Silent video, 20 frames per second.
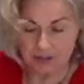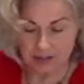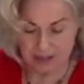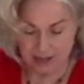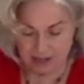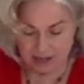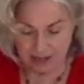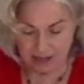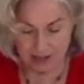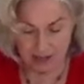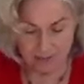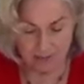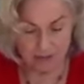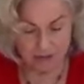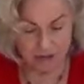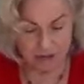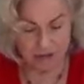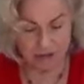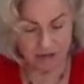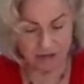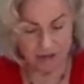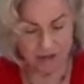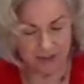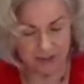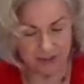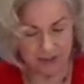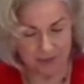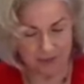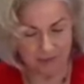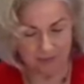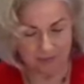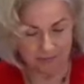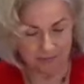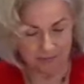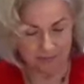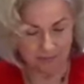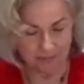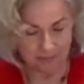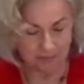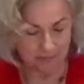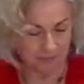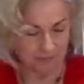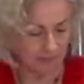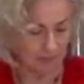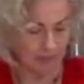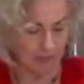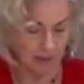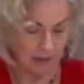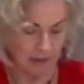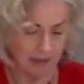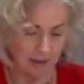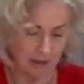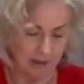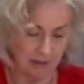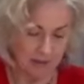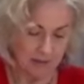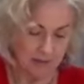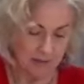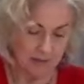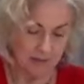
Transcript: the lemon juice. So